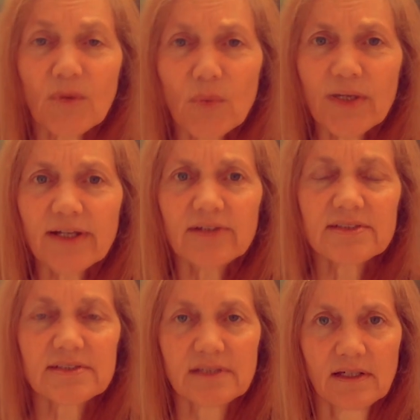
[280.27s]

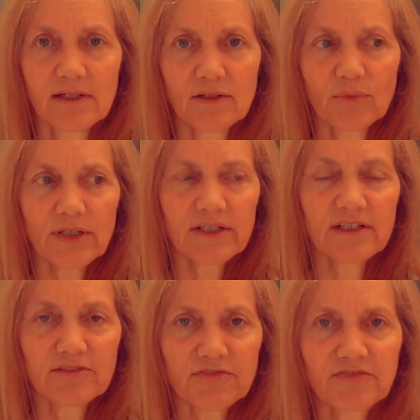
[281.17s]
what
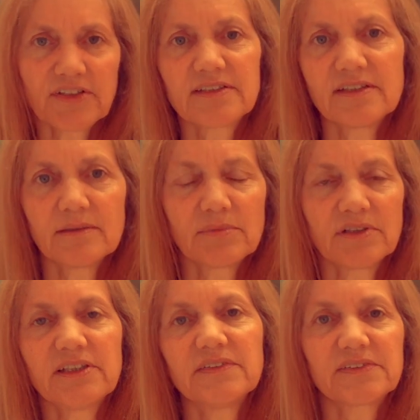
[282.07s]
conflicting
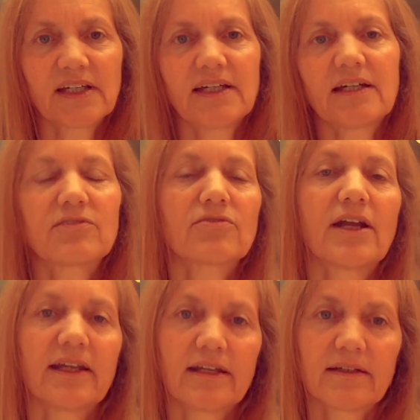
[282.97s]
beliefs I have
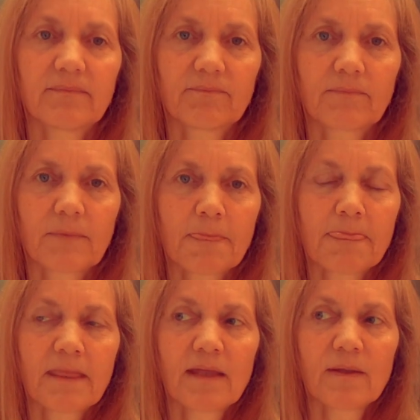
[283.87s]
running
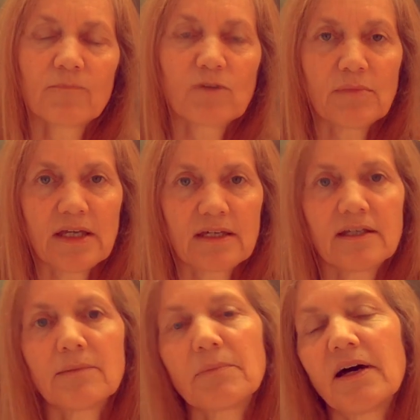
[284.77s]
that make it
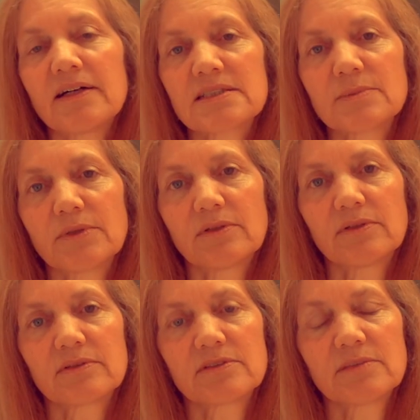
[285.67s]

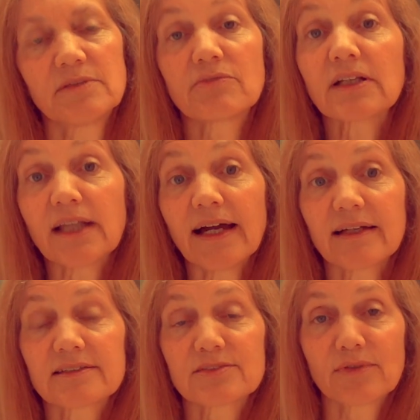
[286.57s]
impossible to be
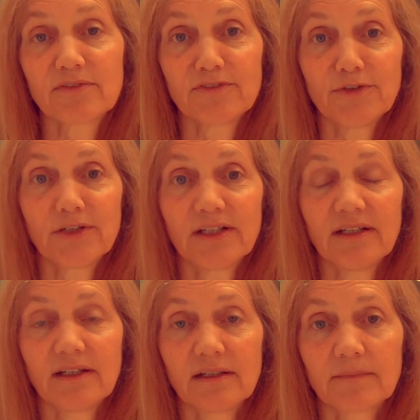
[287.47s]
relaxed with food and
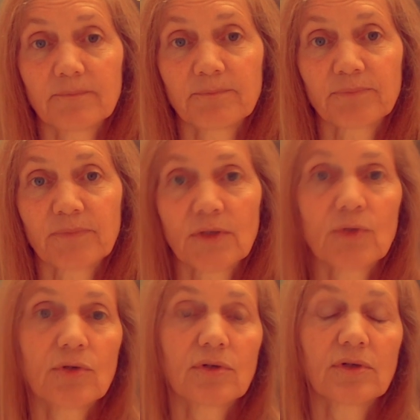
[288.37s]
eating
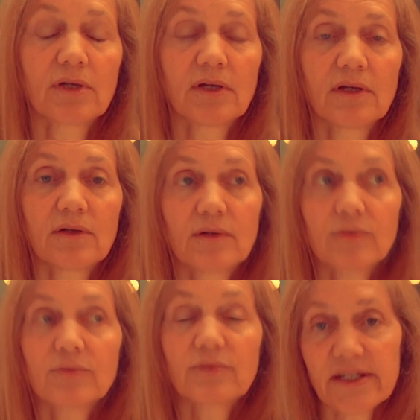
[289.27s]
or
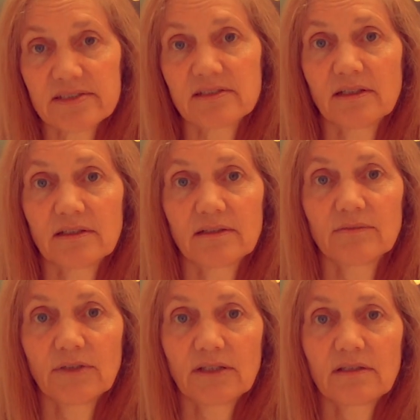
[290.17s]
resting
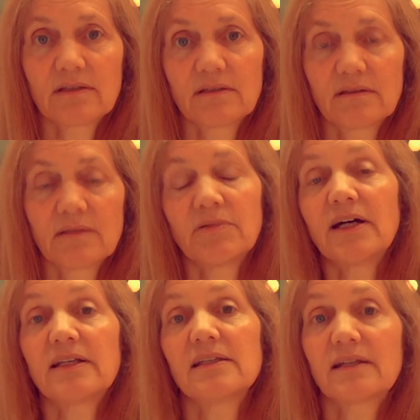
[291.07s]
with the
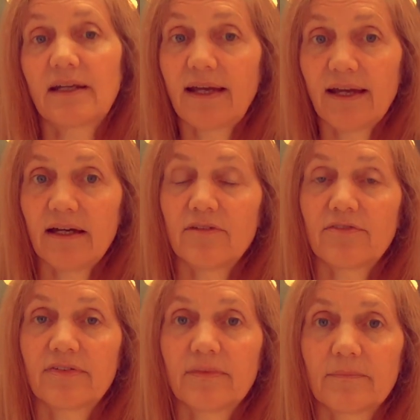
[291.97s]
body that I
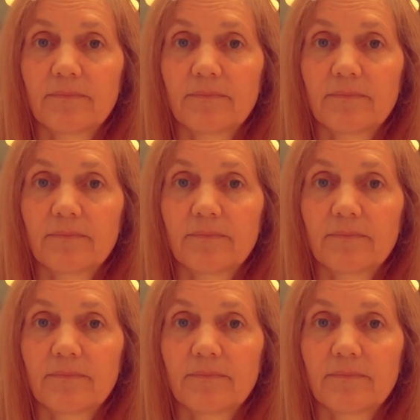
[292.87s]
have.